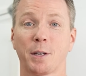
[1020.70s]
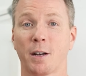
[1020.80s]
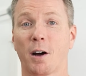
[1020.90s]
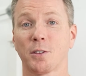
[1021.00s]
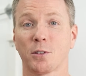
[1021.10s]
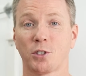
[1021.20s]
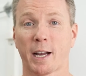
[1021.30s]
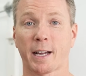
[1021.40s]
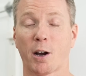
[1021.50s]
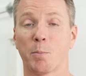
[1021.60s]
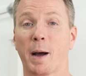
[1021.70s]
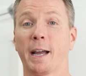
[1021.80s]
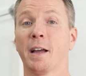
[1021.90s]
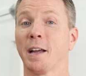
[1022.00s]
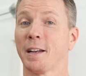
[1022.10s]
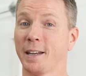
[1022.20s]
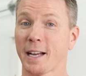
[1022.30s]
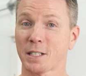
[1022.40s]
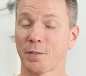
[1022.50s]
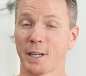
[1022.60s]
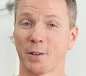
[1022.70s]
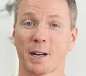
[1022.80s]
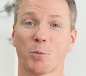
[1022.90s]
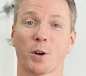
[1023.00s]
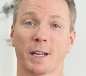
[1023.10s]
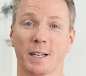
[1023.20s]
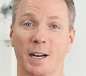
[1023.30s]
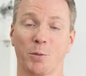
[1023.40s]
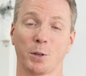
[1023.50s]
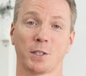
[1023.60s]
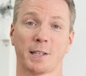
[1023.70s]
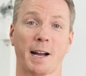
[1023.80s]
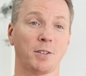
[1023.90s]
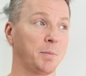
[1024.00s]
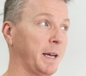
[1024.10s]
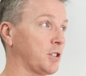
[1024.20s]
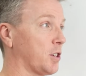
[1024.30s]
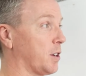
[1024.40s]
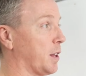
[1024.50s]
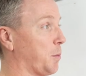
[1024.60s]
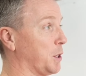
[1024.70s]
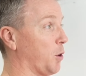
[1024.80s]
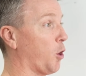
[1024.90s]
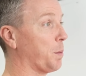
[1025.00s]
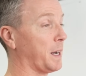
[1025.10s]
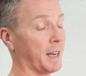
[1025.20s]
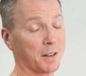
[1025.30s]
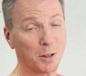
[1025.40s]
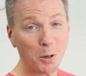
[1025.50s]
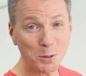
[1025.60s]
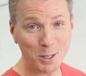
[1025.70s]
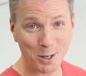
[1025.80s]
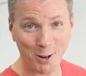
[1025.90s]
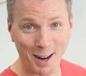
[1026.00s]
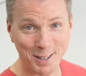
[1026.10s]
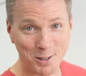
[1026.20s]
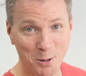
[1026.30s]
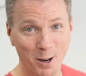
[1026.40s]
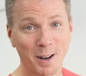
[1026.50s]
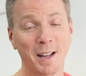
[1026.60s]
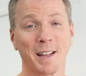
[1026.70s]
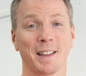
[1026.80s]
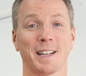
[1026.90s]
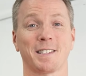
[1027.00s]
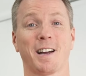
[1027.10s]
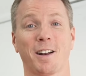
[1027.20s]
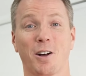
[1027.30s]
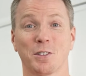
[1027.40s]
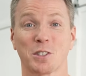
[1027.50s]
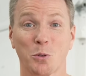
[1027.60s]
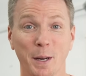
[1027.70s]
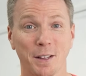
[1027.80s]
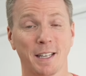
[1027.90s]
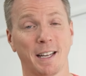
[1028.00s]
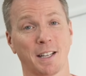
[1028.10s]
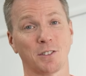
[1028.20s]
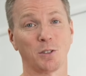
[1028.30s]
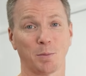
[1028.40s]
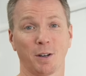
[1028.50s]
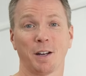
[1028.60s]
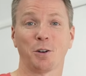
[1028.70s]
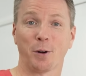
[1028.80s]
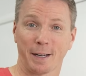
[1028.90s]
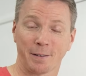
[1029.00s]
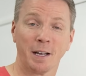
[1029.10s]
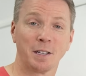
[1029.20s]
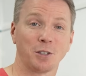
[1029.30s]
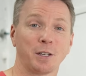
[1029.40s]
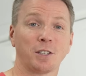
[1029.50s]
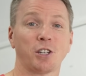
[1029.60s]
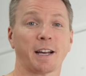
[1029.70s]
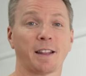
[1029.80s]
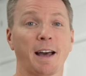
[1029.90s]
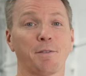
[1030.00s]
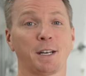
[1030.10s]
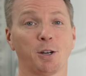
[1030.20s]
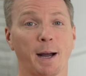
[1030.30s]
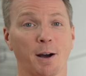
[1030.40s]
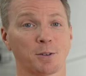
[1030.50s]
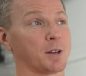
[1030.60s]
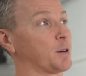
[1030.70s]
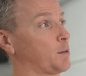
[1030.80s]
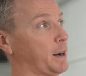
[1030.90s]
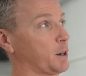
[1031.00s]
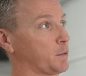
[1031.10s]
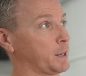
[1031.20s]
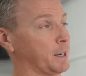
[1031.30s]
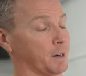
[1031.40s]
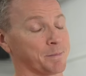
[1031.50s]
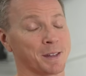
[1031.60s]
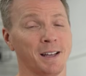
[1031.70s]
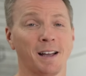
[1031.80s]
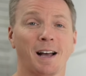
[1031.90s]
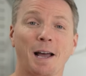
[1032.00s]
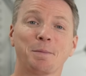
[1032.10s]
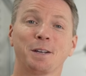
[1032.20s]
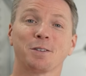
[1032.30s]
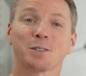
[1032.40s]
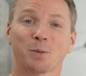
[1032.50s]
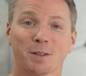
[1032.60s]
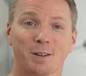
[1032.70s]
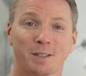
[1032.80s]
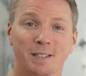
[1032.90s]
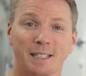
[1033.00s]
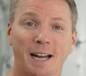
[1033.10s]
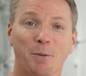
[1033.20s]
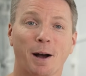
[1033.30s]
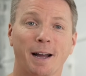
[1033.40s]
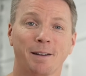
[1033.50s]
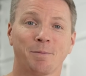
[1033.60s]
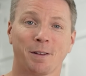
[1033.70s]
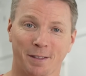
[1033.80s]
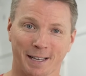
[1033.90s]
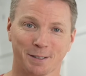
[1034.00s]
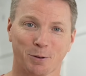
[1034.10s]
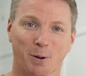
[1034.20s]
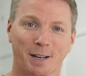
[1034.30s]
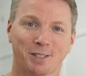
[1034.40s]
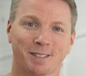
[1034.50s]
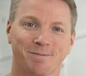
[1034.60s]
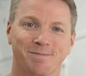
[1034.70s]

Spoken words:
can also check out my next video that I'm working on, which is how to make sure that when you open and close your garage door, that it's not all squealy and super annoying. So you can check that video out right over here. I'm Nils with Learn to DIY. Thanks for watching.